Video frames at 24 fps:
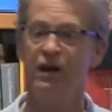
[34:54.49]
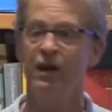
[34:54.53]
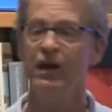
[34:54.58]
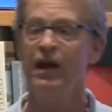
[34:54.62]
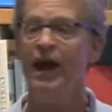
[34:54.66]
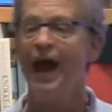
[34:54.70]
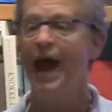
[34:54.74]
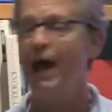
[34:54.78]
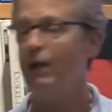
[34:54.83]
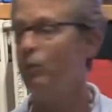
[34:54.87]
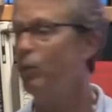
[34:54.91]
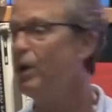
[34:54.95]

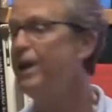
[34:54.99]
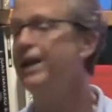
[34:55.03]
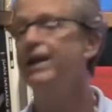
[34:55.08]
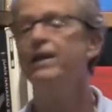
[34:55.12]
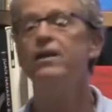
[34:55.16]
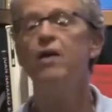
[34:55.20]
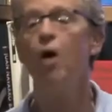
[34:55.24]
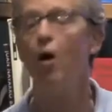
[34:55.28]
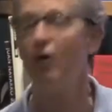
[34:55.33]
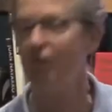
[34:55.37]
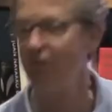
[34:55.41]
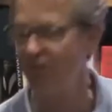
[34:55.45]
And we didn't
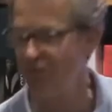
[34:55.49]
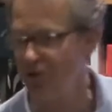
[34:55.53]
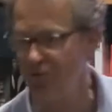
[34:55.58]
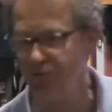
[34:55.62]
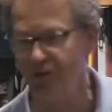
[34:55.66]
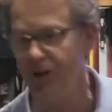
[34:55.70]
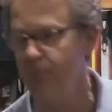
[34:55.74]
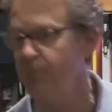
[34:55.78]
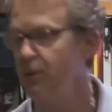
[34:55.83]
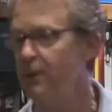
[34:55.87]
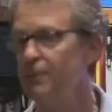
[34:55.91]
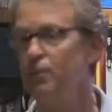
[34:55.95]
know if 50
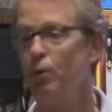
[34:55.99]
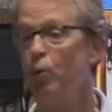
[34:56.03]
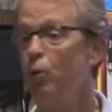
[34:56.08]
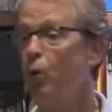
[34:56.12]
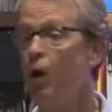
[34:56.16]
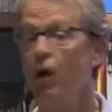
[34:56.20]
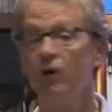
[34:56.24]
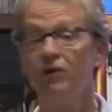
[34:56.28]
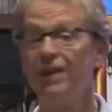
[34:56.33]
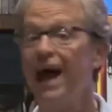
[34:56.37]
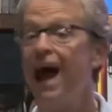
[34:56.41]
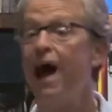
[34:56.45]
people, well,
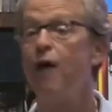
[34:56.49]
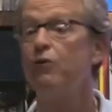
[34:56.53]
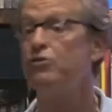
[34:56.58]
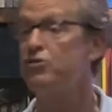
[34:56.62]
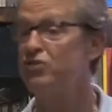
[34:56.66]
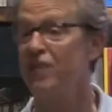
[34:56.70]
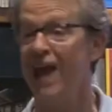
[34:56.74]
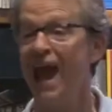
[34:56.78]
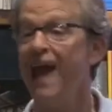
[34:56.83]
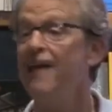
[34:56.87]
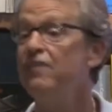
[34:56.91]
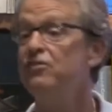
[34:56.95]
now
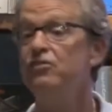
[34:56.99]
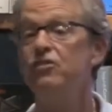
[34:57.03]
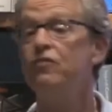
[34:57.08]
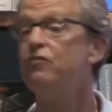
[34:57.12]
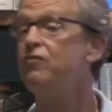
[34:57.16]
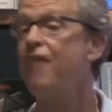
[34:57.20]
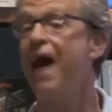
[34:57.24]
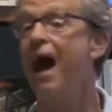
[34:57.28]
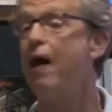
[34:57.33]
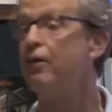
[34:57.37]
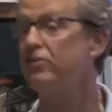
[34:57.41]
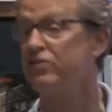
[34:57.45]
tens of
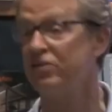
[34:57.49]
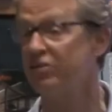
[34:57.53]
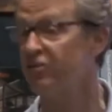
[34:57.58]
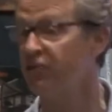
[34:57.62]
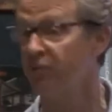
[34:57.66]
thousands of